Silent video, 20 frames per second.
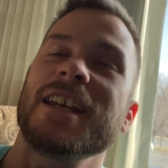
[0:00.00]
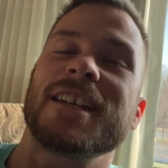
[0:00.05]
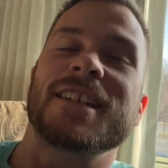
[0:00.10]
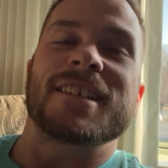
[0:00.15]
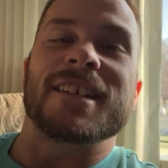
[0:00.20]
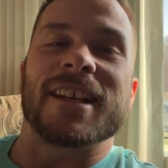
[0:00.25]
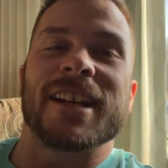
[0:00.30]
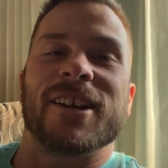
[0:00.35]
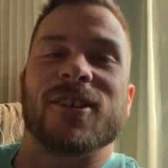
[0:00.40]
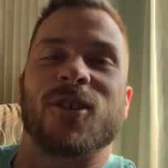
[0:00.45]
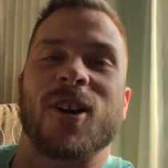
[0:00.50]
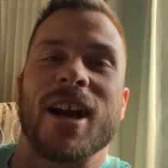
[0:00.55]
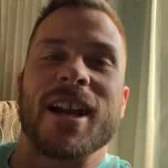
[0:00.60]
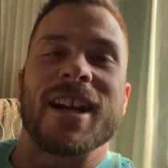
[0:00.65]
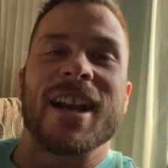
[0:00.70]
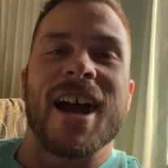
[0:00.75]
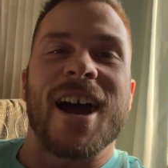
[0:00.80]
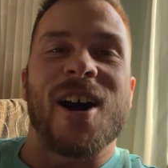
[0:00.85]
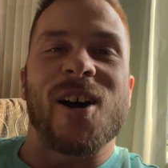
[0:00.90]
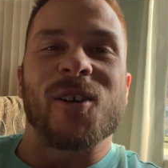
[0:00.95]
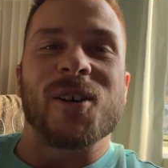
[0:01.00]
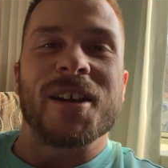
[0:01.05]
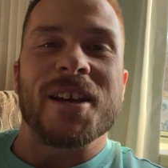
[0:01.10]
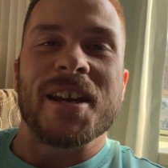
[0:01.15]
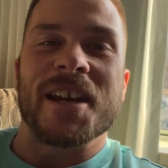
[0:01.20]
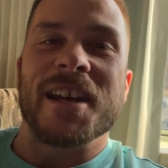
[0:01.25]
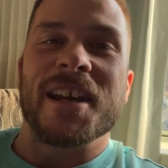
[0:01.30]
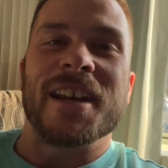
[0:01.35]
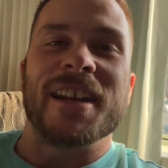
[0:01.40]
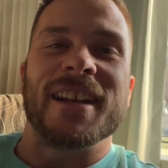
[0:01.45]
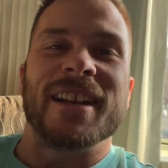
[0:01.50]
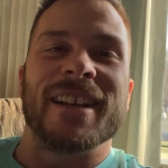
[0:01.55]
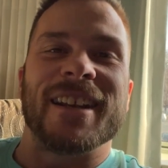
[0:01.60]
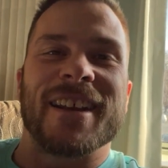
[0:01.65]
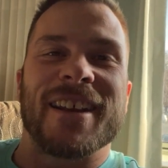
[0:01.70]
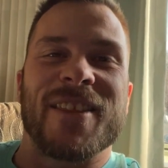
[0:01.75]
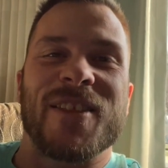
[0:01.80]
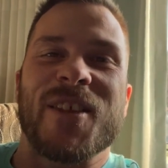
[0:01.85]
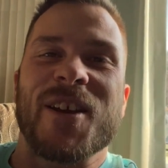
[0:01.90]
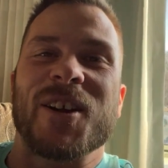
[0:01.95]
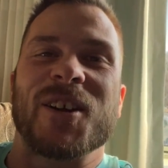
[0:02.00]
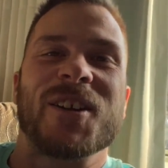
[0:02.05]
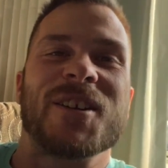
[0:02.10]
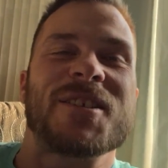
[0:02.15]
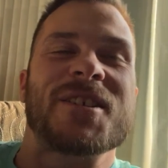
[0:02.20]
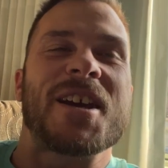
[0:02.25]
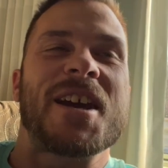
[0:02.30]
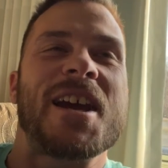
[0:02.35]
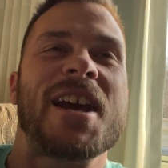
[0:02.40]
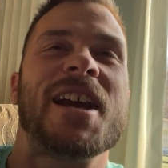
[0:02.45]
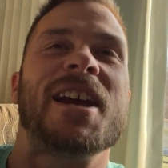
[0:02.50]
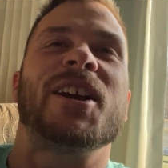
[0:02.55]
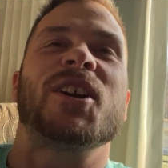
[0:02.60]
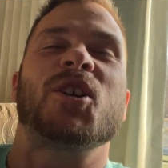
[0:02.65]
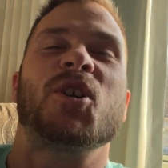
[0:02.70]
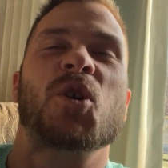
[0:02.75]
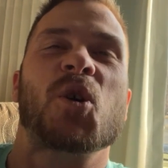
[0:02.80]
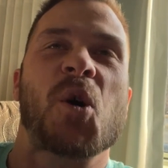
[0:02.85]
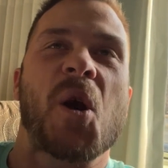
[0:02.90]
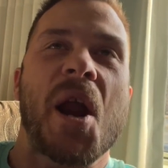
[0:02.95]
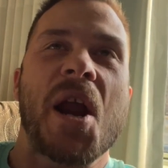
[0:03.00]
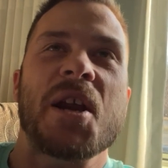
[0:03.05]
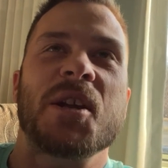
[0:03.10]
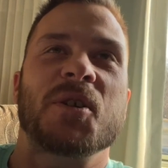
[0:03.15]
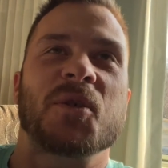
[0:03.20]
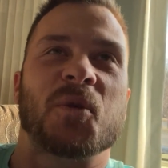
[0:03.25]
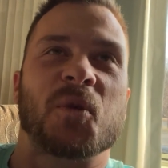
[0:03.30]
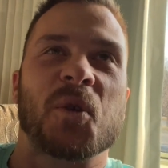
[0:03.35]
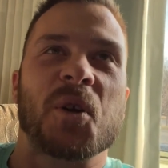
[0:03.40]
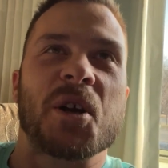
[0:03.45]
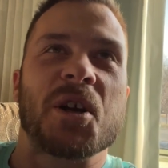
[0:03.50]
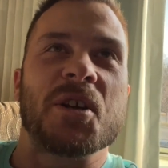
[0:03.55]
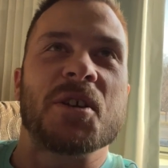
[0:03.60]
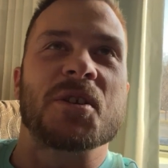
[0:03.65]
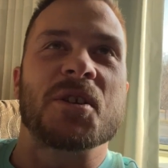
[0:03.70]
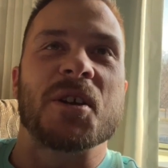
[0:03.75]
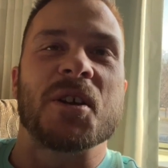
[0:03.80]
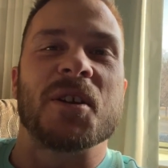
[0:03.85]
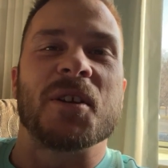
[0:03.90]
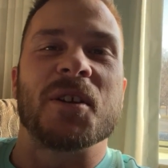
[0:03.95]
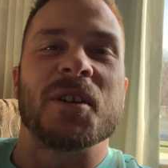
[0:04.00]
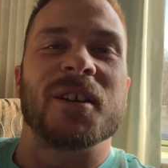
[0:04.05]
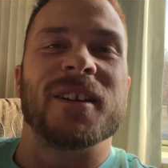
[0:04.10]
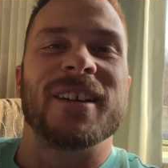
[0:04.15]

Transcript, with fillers: City right now, and there is a great reason.